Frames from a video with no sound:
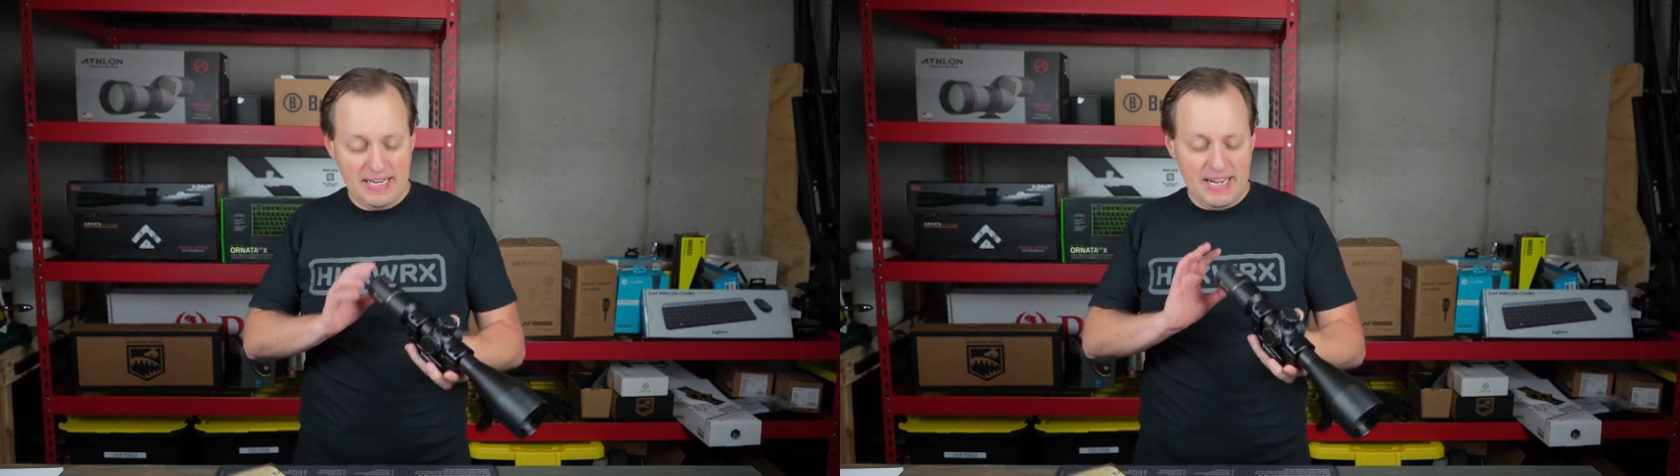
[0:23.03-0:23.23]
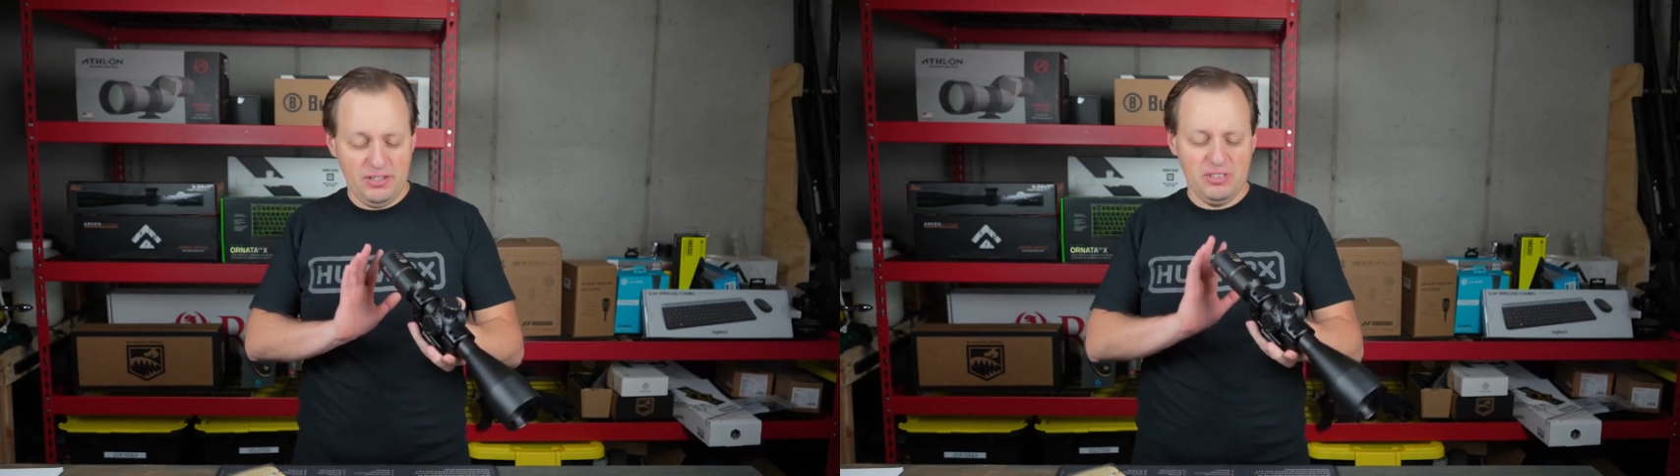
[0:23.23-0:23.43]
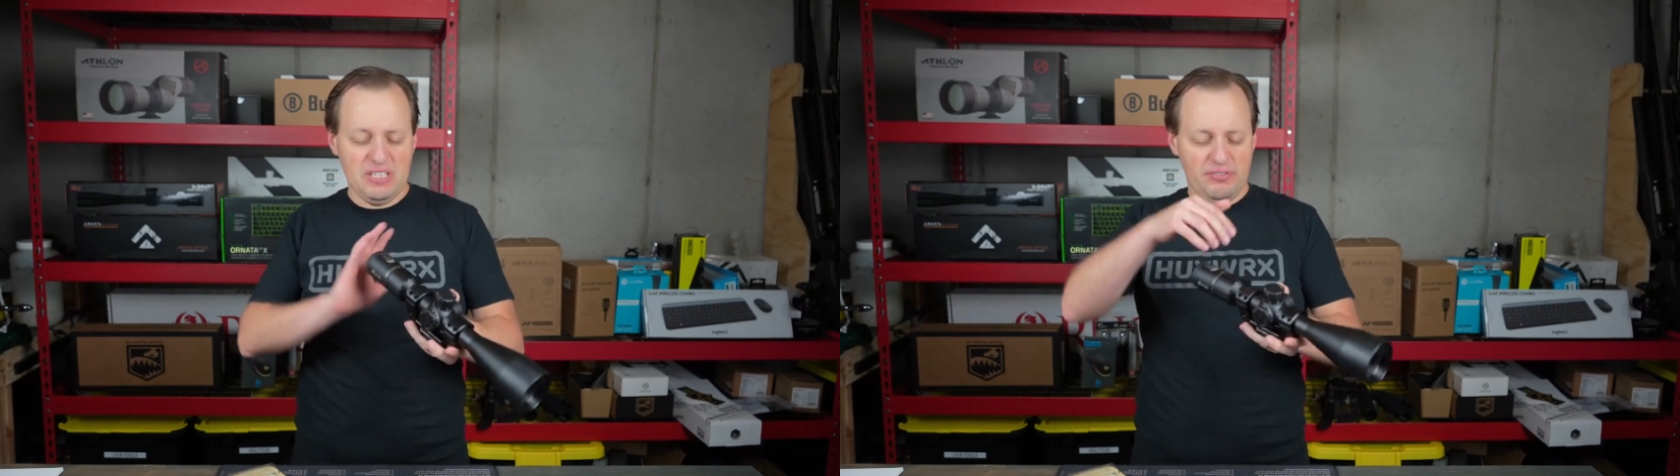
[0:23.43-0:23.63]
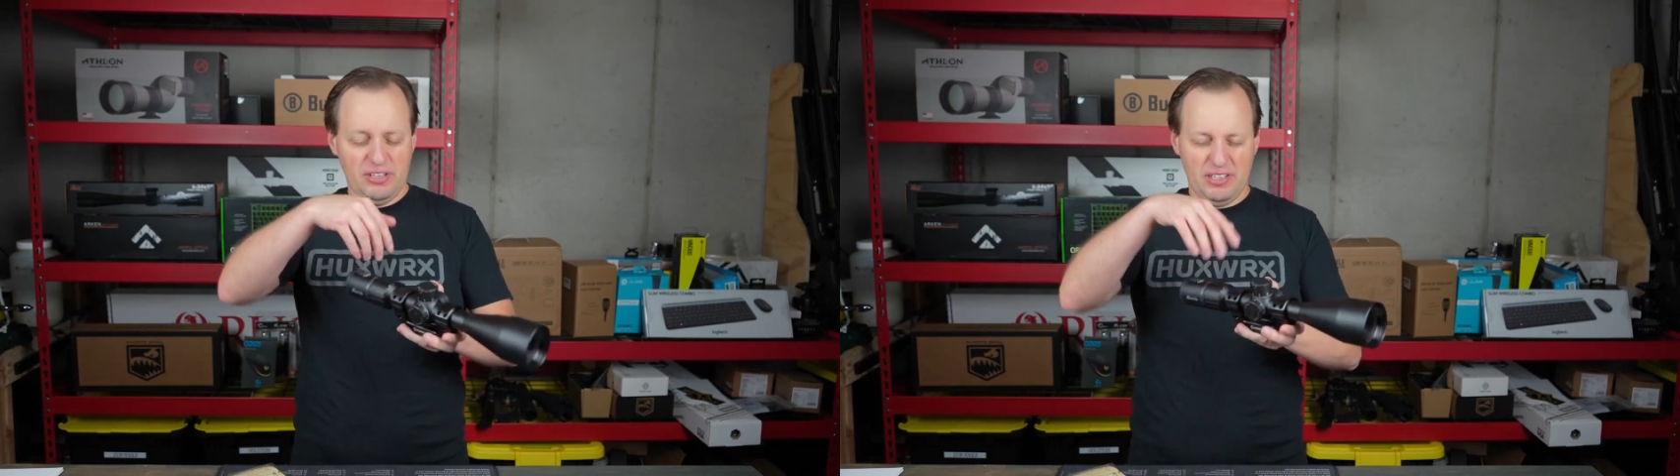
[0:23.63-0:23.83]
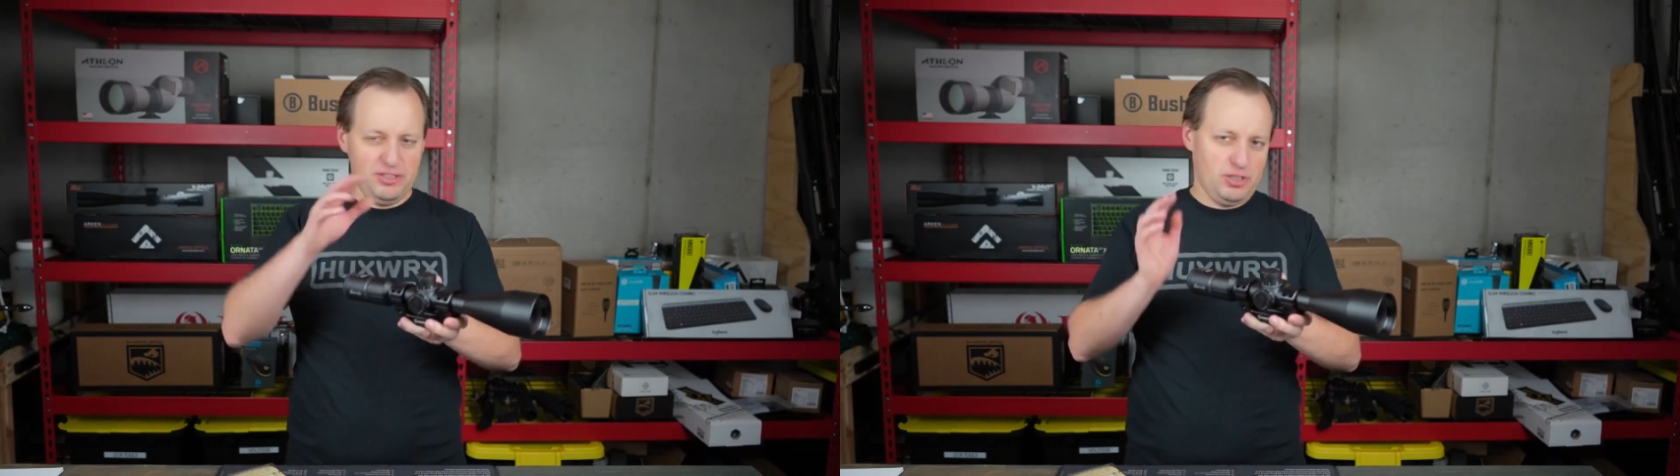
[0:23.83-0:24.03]
And you
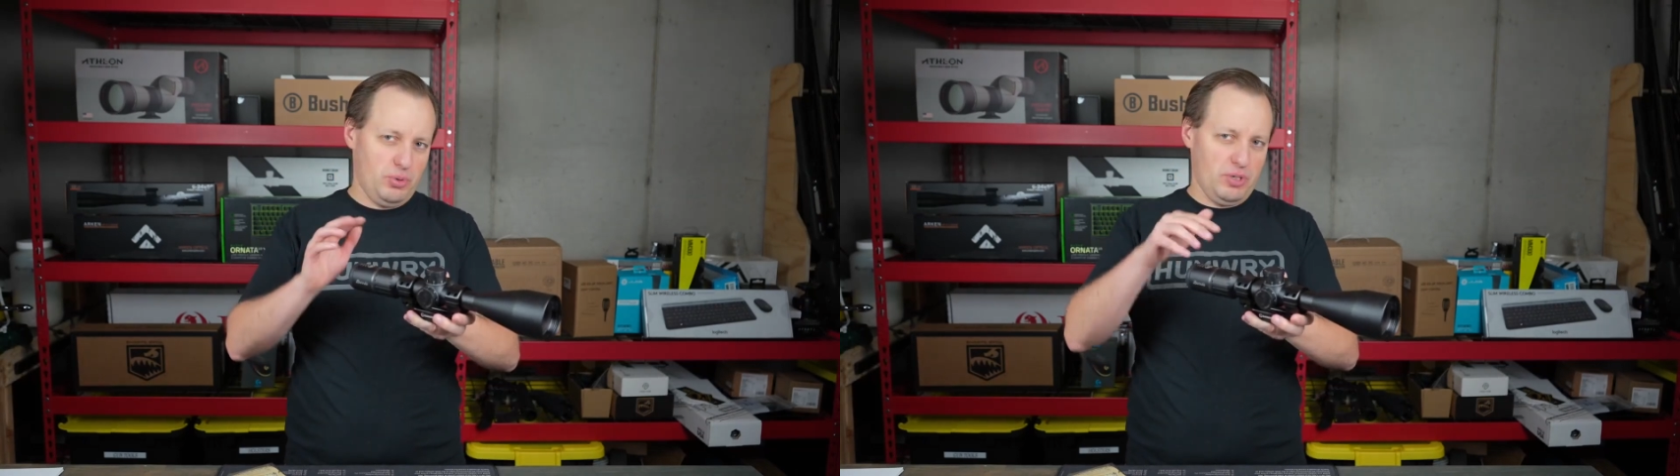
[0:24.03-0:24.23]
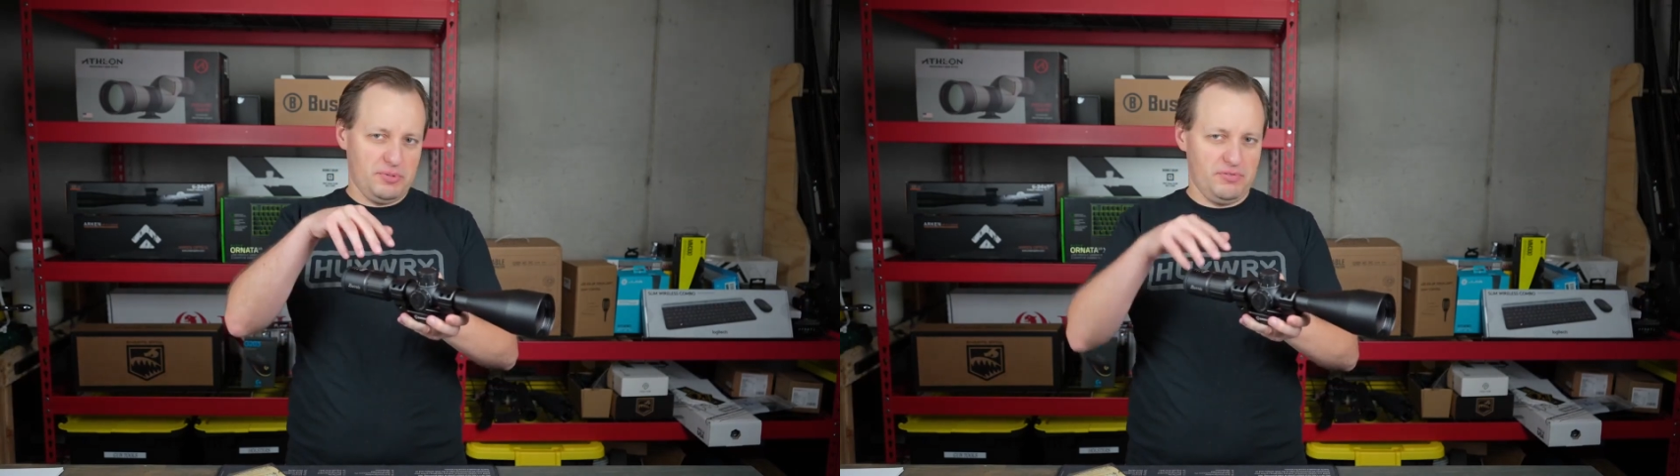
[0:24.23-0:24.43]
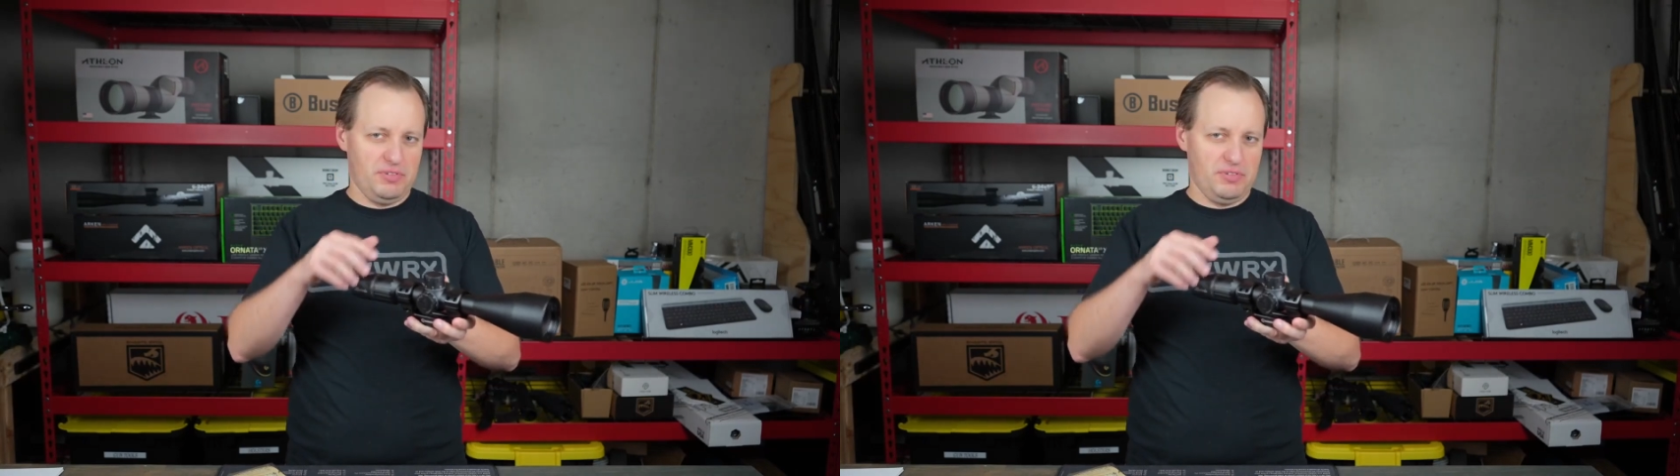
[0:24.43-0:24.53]
definitely don't want them to